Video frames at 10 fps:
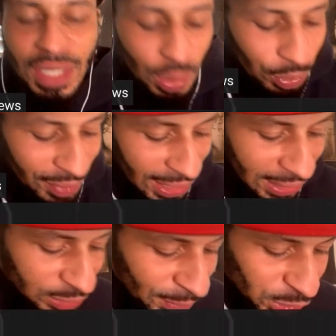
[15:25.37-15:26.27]
We've got
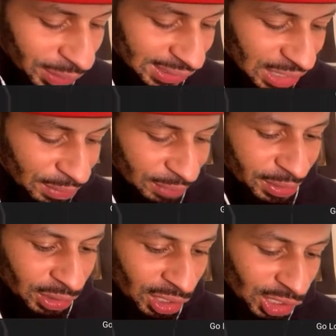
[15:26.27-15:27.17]
a special guest coming up
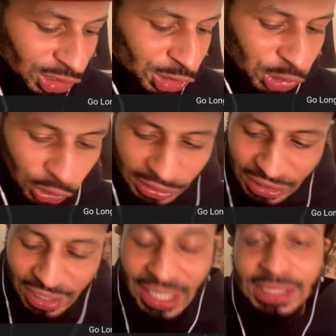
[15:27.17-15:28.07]
here
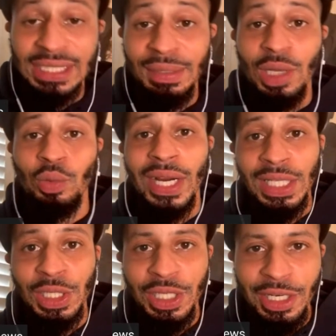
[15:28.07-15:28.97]
shortly. He's going to be a
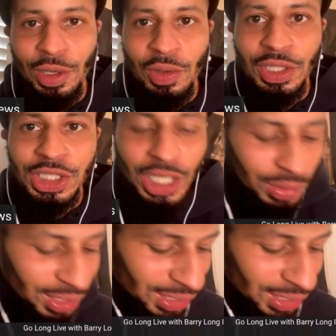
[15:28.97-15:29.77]
regular here on the show.